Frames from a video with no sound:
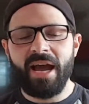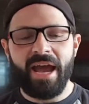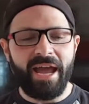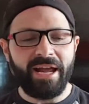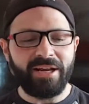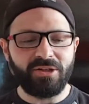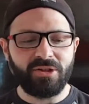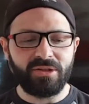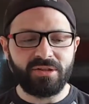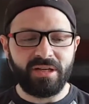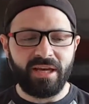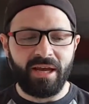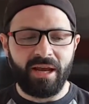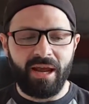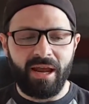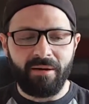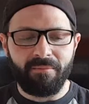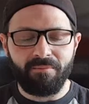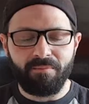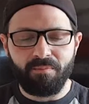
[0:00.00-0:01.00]

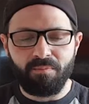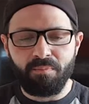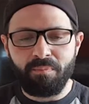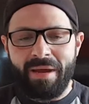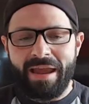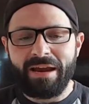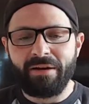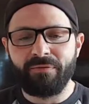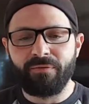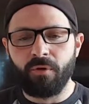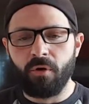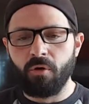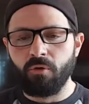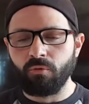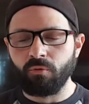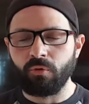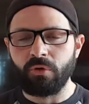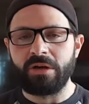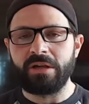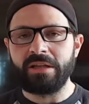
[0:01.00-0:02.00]
it made for a
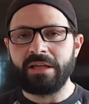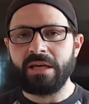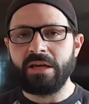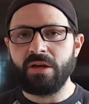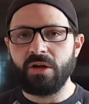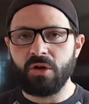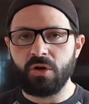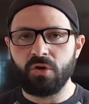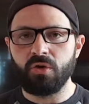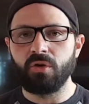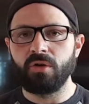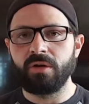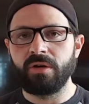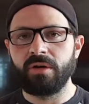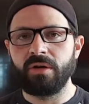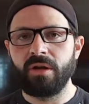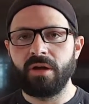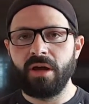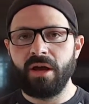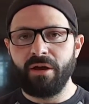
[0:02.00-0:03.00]
really
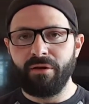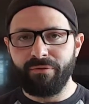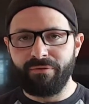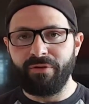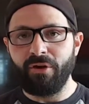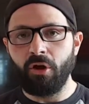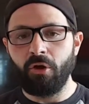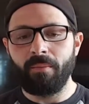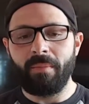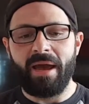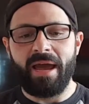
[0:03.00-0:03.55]
good film,